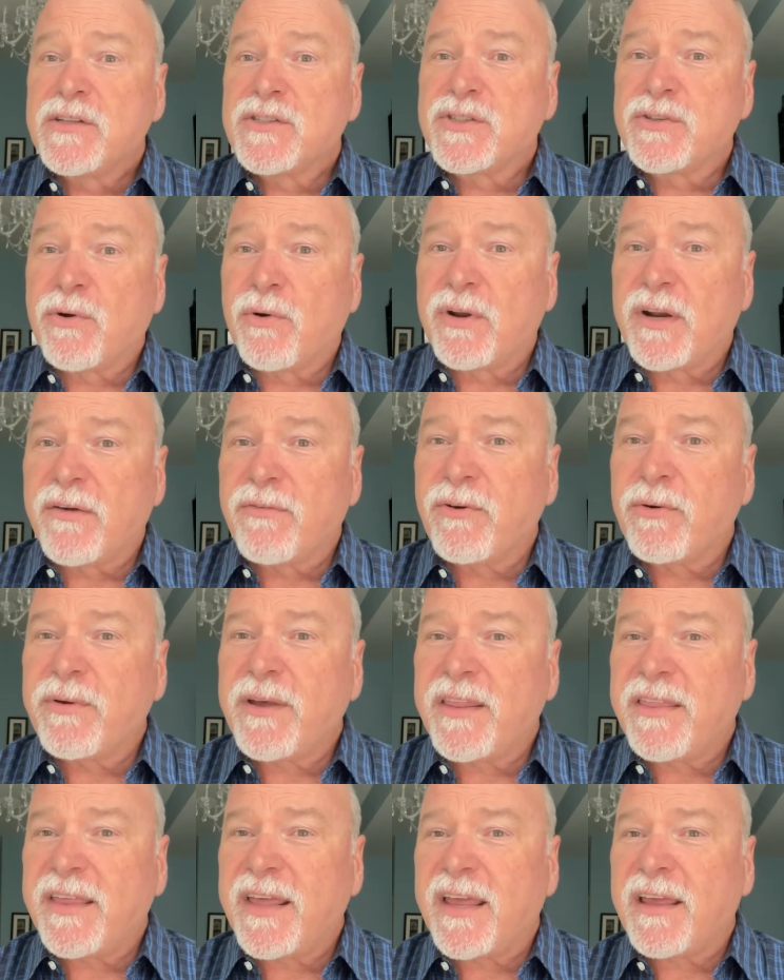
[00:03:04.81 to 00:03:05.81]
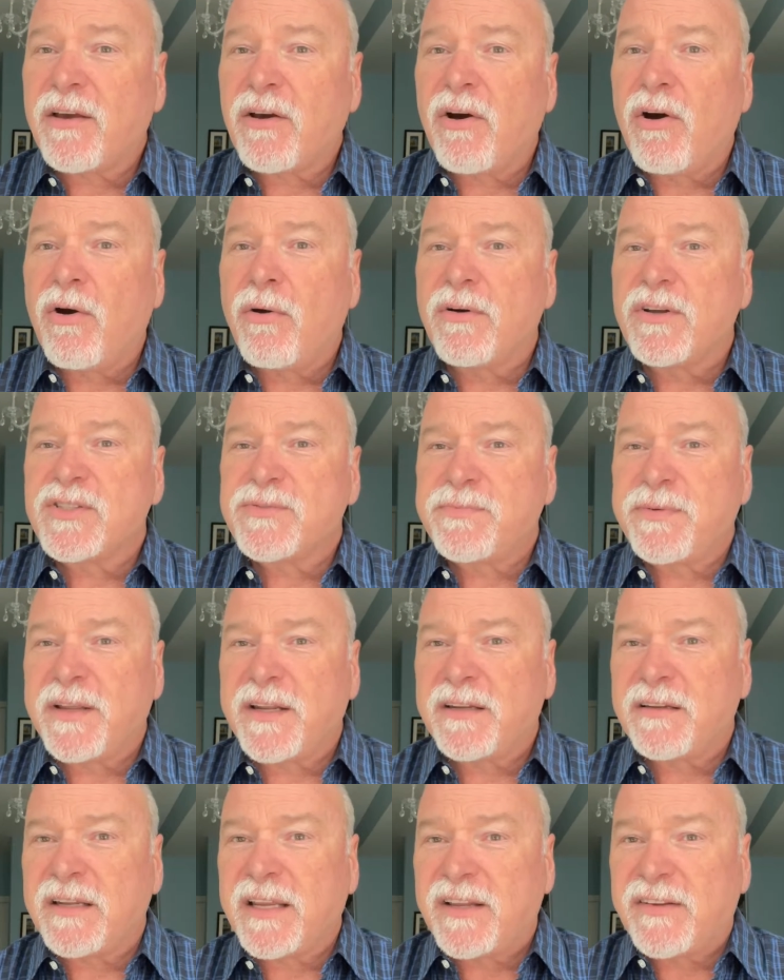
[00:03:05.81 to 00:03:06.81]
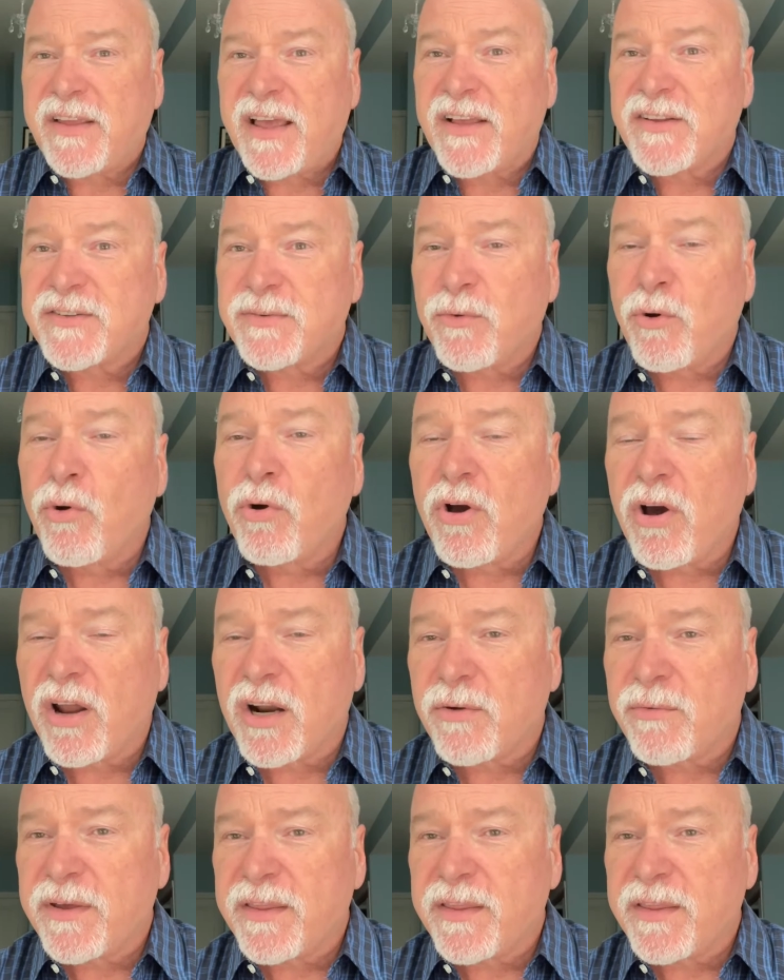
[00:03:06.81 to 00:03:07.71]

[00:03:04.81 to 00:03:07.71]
So whenever we think, oh, it has some oak on it,